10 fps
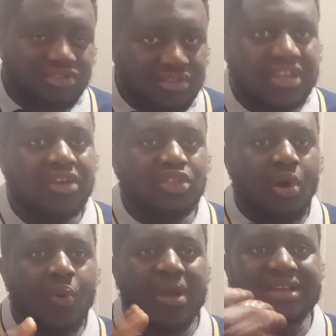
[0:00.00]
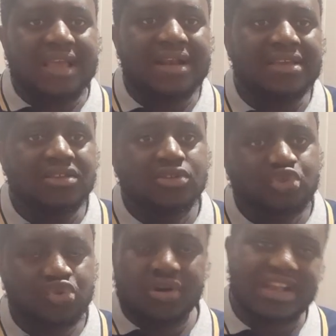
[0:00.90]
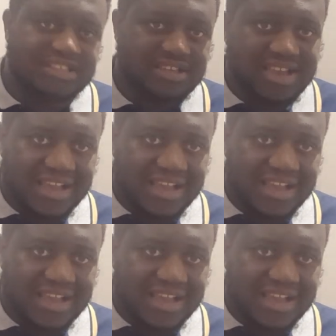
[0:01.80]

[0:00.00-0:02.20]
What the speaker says: don't want Kelly to rest.